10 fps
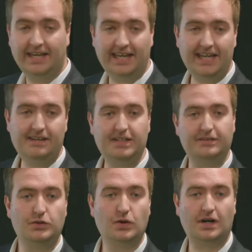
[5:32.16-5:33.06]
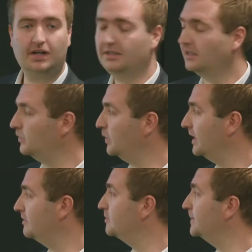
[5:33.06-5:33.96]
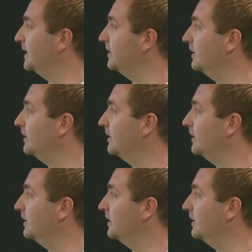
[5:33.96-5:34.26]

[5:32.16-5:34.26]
Even if you are 100%